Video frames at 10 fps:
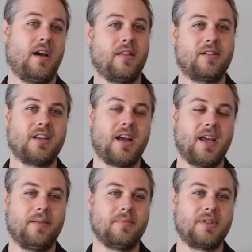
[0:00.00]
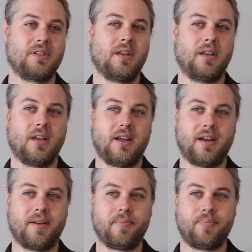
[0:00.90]
Other times,
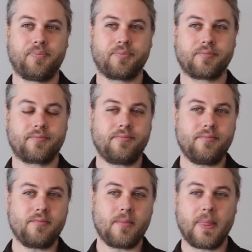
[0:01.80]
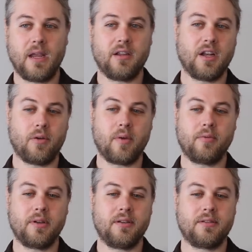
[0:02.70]
um, you know, we
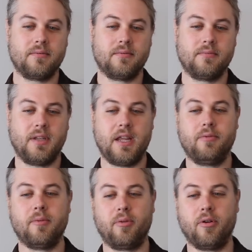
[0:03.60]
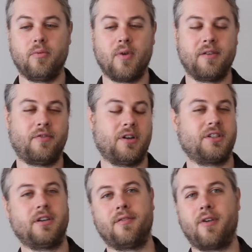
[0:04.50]
would, he would brew one
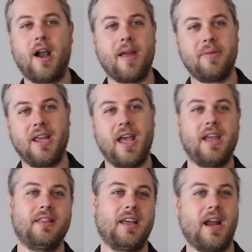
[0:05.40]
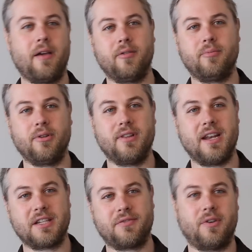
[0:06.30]
version of our IPA and then I would brew the
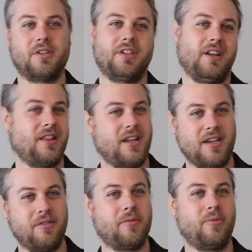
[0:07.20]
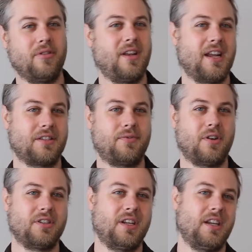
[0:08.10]
next version and then he would brew the next
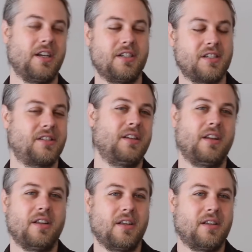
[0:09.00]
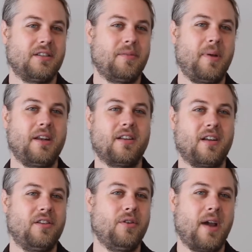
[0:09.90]
version. And it just depended
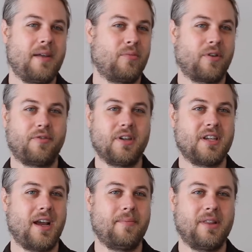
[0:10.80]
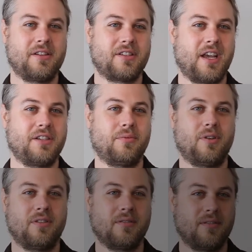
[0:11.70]
on who had more free time in their
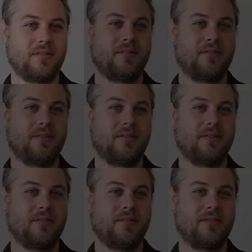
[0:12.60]
schedule.